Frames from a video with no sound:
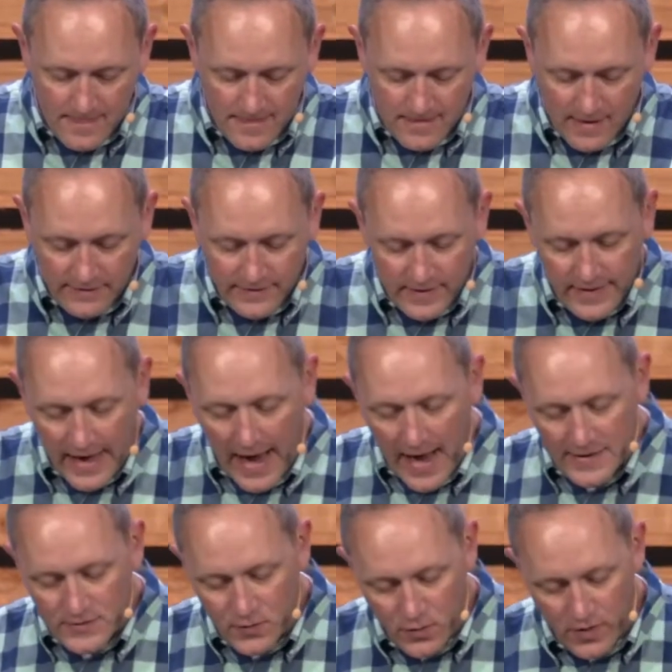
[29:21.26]
And see,
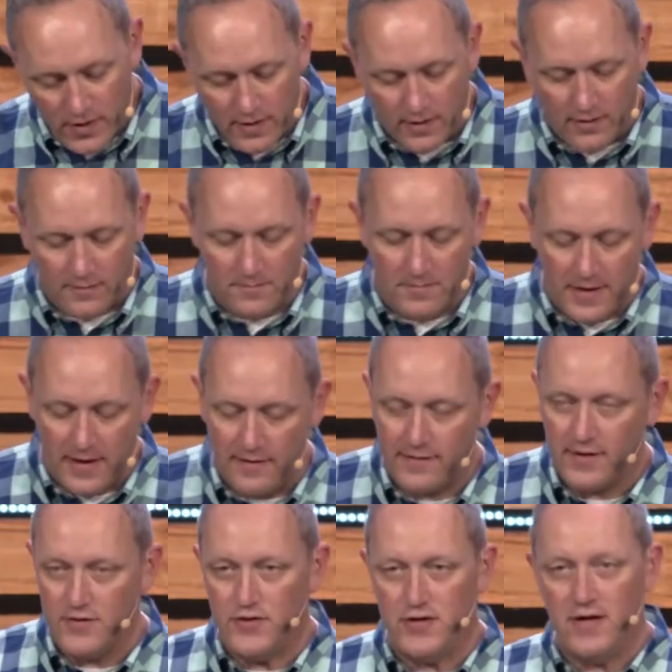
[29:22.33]
God's will meant
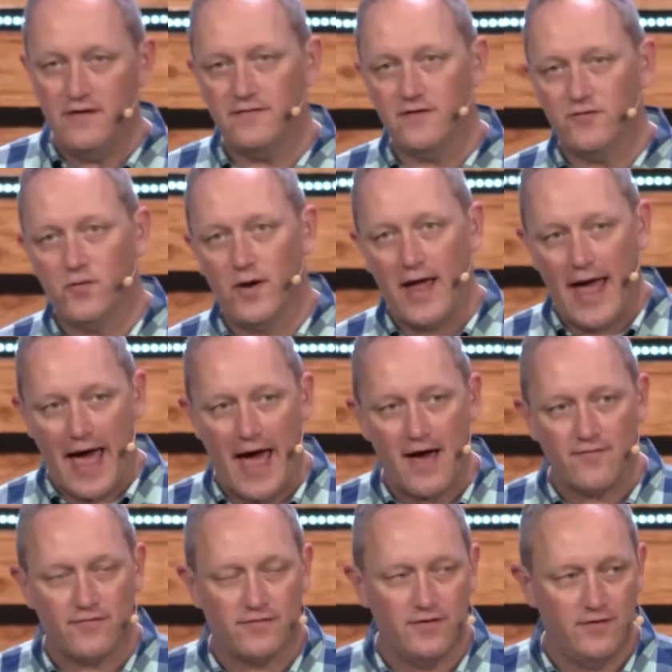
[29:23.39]
that Jesus would
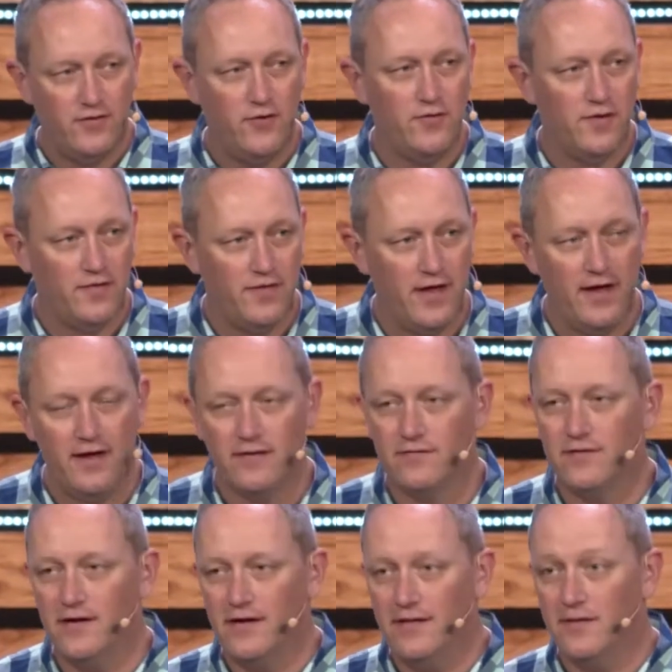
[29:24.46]
have to do the things
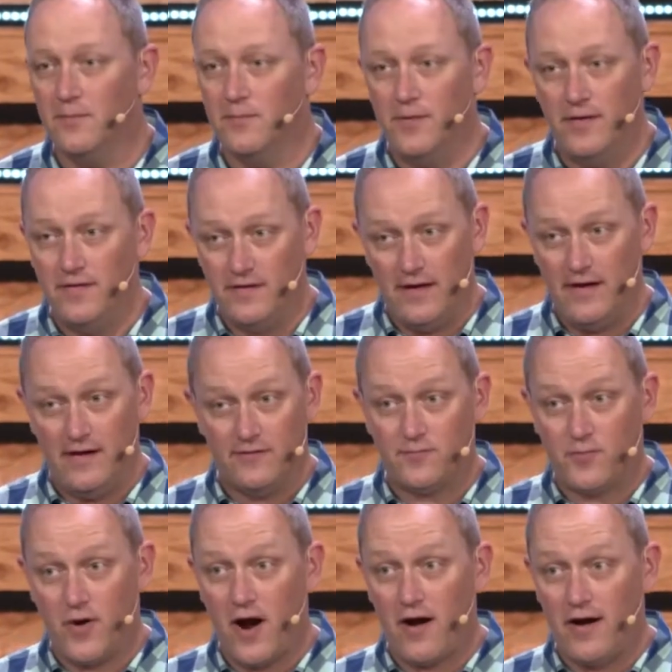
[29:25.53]
that in his
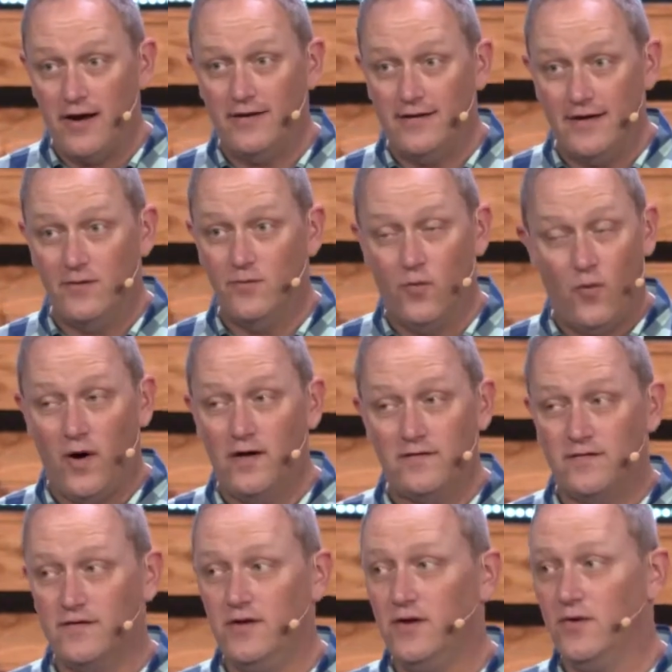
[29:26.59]
prayer he didn't want
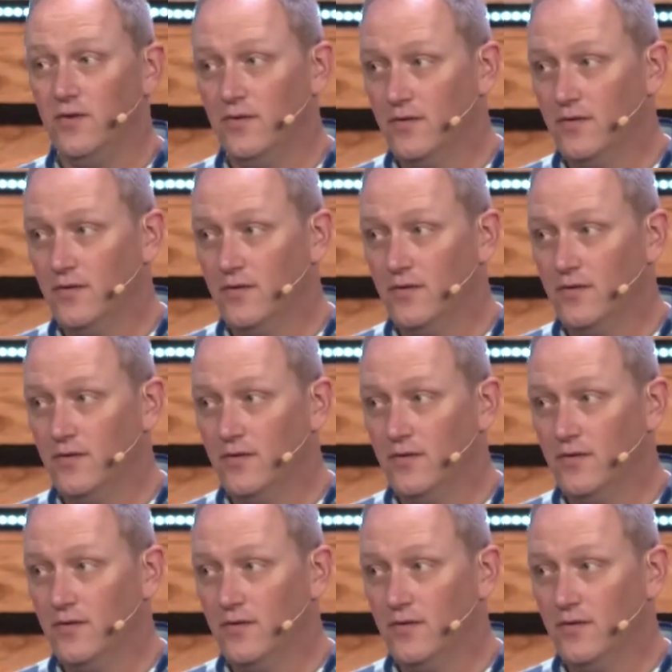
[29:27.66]
to do.